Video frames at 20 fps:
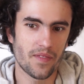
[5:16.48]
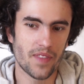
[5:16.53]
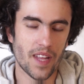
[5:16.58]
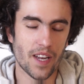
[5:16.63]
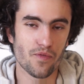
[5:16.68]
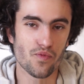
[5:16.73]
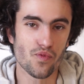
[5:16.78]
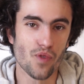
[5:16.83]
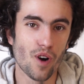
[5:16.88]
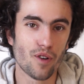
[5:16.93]

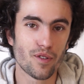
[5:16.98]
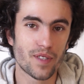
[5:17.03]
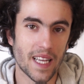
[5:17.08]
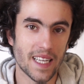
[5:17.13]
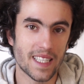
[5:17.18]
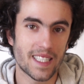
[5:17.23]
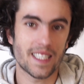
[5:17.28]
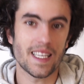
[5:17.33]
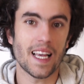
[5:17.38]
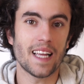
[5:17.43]
that wrote
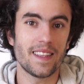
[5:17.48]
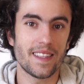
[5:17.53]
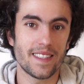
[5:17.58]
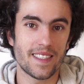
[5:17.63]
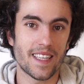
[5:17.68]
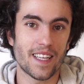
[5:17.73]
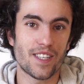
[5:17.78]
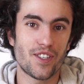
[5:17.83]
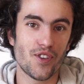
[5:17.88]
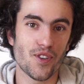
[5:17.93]
that
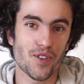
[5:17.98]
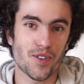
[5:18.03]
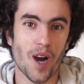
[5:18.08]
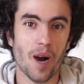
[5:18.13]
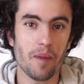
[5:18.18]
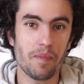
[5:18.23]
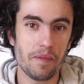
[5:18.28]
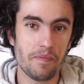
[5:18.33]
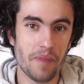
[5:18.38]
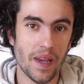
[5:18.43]
sentence that you're
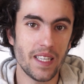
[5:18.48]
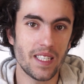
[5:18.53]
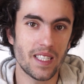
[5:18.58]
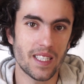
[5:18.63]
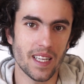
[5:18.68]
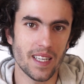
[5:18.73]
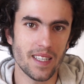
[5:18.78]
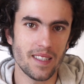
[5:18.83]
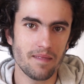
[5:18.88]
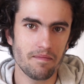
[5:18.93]

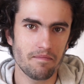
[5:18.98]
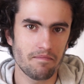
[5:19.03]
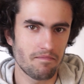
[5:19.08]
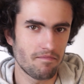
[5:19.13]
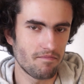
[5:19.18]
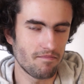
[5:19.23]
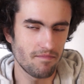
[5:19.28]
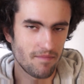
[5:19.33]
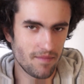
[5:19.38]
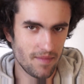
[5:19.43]
copy-pasting.
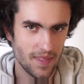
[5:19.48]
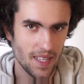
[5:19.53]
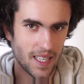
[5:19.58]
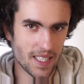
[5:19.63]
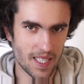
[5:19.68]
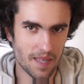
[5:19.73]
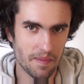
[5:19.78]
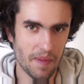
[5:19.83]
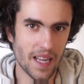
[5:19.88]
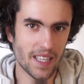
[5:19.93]

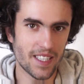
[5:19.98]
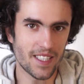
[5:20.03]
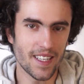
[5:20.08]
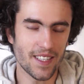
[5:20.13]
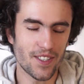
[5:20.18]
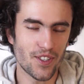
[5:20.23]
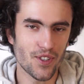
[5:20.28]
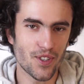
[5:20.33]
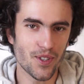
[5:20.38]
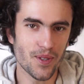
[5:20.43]
Let's imagine
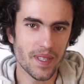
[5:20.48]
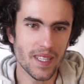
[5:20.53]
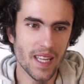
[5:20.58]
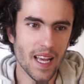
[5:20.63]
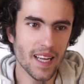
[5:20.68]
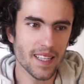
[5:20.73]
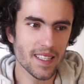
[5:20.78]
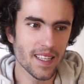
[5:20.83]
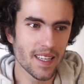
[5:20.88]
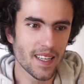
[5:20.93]
that you're doing
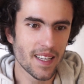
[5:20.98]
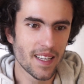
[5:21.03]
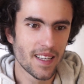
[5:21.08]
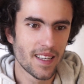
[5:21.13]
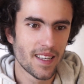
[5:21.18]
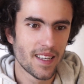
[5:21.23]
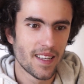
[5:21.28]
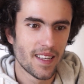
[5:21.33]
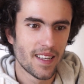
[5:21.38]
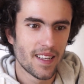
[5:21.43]
that.
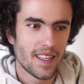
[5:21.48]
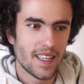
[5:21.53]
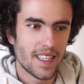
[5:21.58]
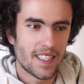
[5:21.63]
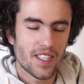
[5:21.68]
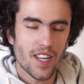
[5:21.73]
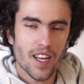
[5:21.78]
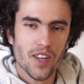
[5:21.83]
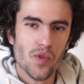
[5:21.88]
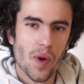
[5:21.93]

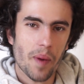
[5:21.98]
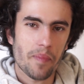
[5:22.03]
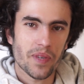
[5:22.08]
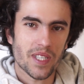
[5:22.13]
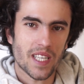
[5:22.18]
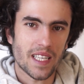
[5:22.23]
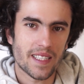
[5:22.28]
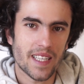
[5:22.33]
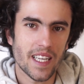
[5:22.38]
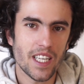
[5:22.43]
It's not a
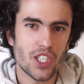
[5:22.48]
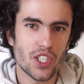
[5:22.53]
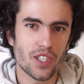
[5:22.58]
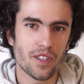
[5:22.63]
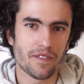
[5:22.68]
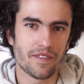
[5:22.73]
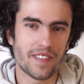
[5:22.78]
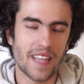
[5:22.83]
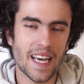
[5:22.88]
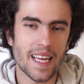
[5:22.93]

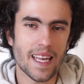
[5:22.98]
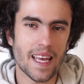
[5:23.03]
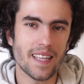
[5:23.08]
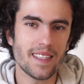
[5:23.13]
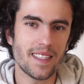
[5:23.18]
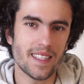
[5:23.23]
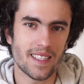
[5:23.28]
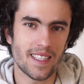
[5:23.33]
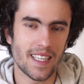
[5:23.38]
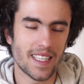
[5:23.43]
representation of that
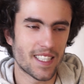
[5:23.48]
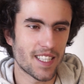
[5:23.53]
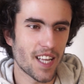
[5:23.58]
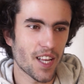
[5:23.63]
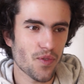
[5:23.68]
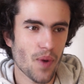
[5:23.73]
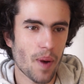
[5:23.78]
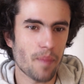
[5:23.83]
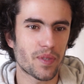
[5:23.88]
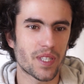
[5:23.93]
entity. It's
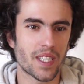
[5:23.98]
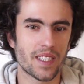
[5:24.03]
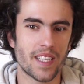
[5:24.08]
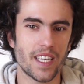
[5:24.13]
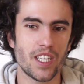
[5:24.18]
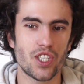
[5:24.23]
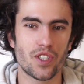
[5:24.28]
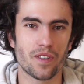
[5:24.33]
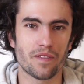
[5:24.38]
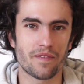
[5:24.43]
not a
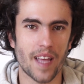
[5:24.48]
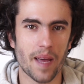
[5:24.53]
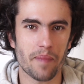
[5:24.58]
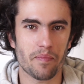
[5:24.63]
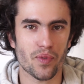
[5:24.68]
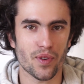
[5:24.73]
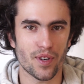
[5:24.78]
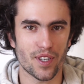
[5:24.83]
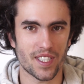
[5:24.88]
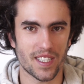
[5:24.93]
representation of
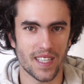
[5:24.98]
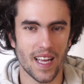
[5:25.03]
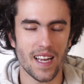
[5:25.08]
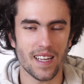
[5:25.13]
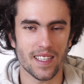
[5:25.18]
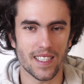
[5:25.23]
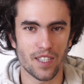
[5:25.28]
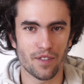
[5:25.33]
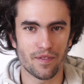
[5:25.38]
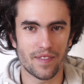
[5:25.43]
that
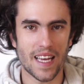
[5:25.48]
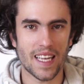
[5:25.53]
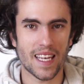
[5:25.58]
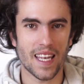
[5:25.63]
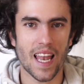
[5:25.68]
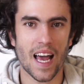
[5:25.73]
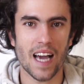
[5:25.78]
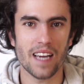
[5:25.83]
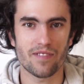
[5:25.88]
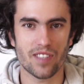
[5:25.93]
personality, of that
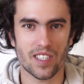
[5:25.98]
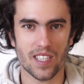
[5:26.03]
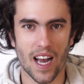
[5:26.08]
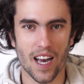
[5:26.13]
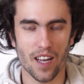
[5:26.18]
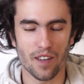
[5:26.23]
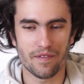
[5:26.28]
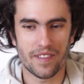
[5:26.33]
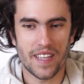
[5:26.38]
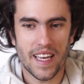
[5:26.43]

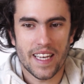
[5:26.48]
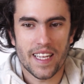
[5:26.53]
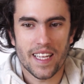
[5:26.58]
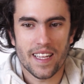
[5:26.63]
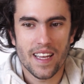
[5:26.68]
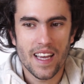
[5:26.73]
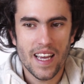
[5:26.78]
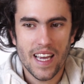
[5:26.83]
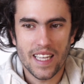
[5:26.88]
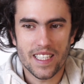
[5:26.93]
lifestyle, of
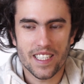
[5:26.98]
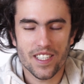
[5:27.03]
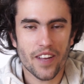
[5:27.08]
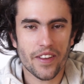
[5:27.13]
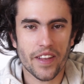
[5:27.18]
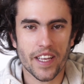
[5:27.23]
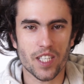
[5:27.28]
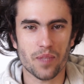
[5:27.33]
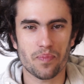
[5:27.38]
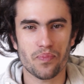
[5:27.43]
that. It's not
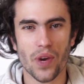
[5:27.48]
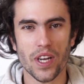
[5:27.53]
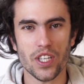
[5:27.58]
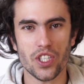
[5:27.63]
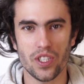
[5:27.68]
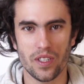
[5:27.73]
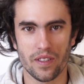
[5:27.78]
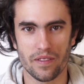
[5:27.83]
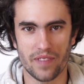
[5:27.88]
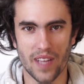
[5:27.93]
an
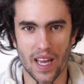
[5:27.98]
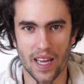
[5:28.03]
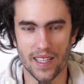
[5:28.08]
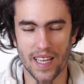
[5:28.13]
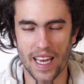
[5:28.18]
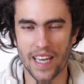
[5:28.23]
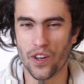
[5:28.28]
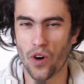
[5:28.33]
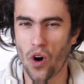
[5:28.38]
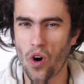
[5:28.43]
expression of that
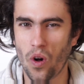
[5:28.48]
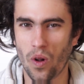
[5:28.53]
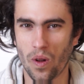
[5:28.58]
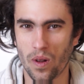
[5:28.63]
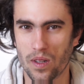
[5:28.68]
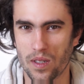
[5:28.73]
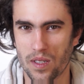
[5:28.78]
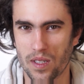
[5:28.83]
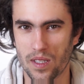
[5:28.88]
at all.